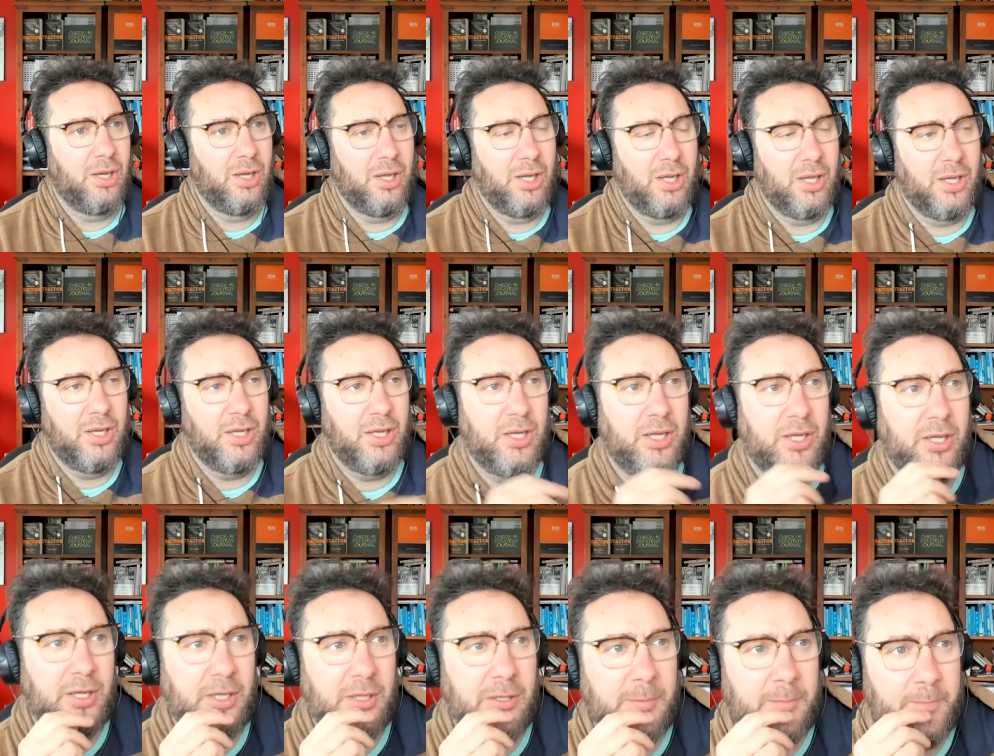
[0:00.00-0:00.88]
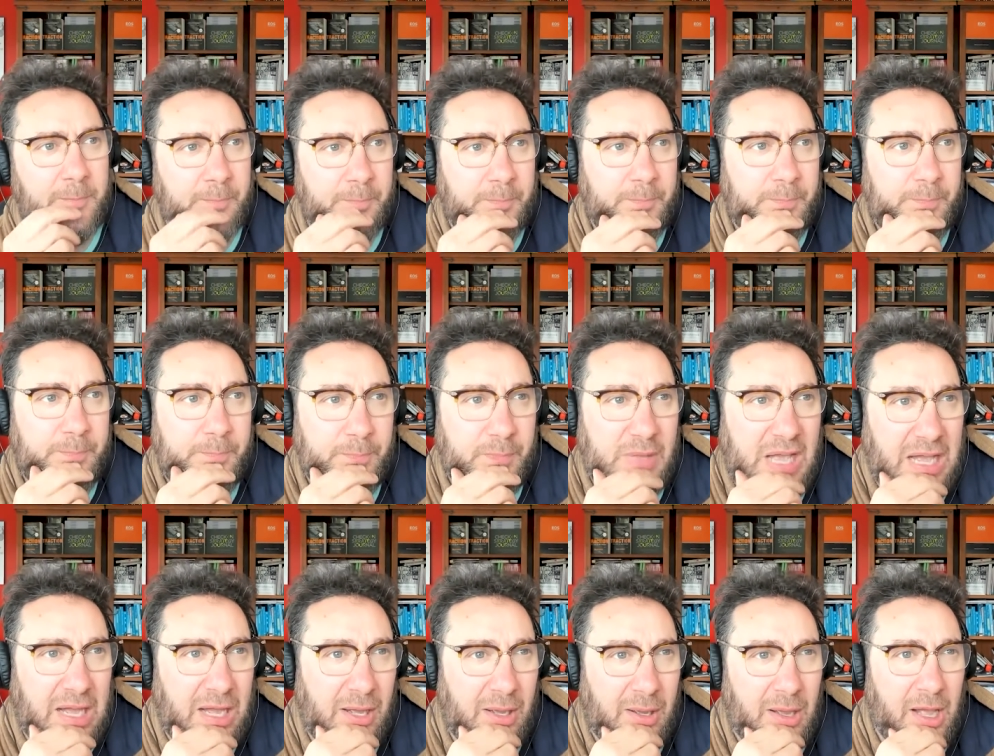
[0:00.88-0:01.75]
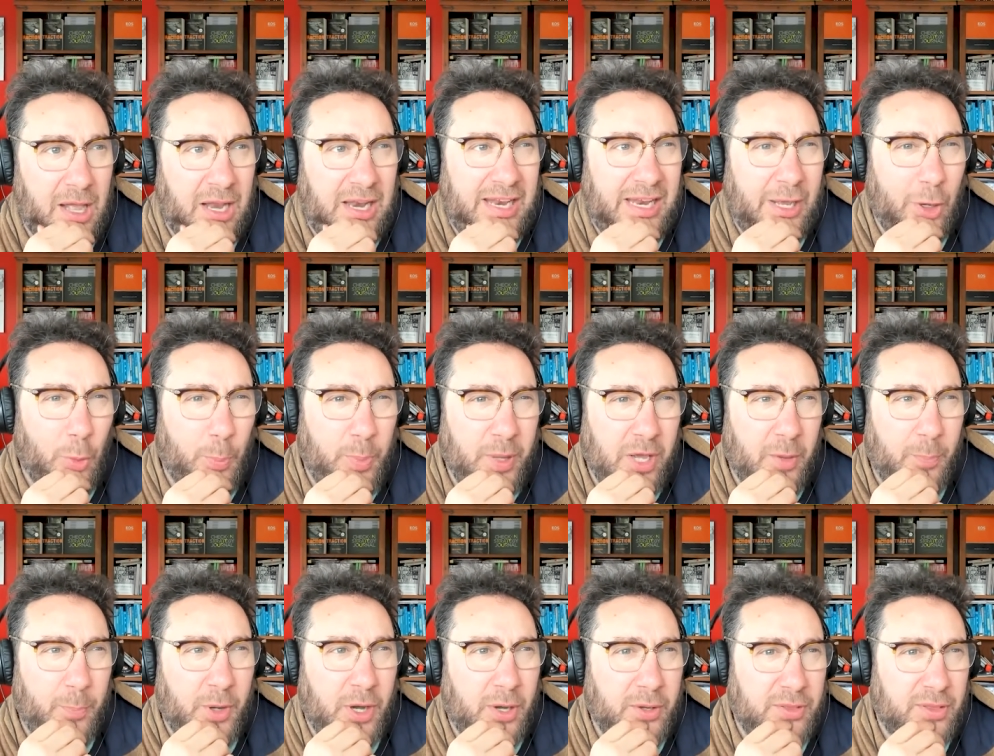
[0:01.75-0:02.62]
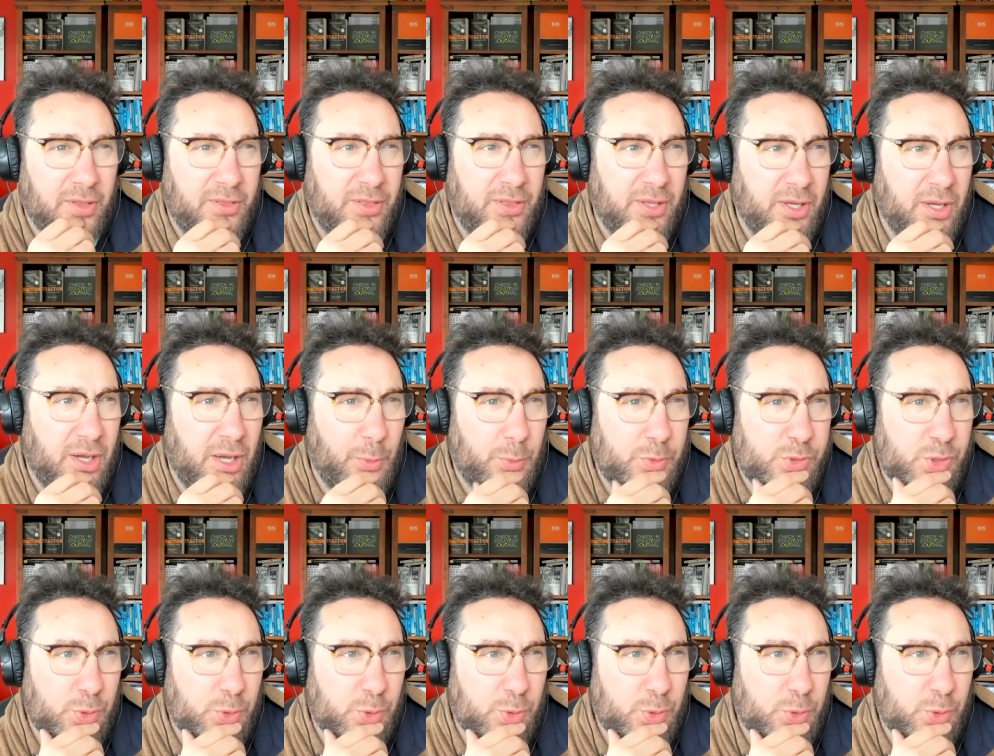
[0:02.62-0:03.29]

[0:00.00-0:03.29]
A little bit of both, I think. I was